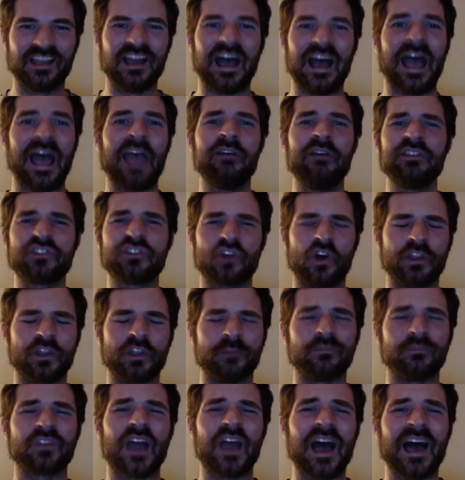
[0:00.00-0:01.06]
I always called
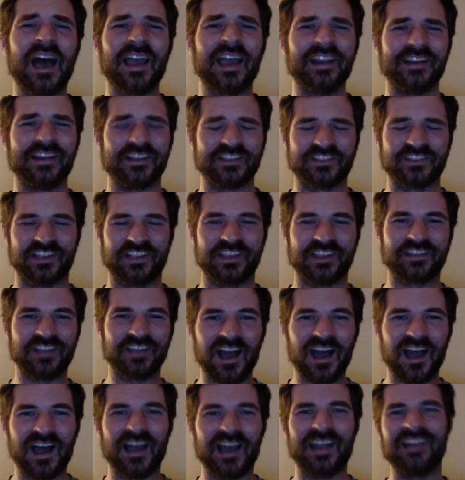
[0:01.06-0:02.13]
him Tidus, like
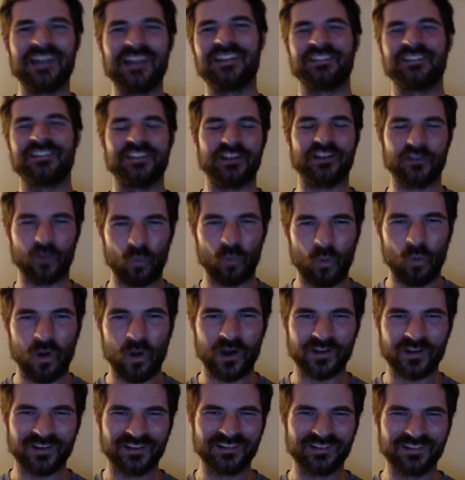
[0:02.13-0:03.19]
Tide, because, you know, the
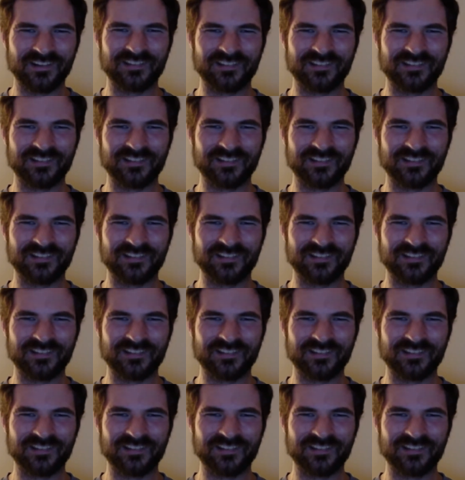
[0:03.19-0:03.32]
water.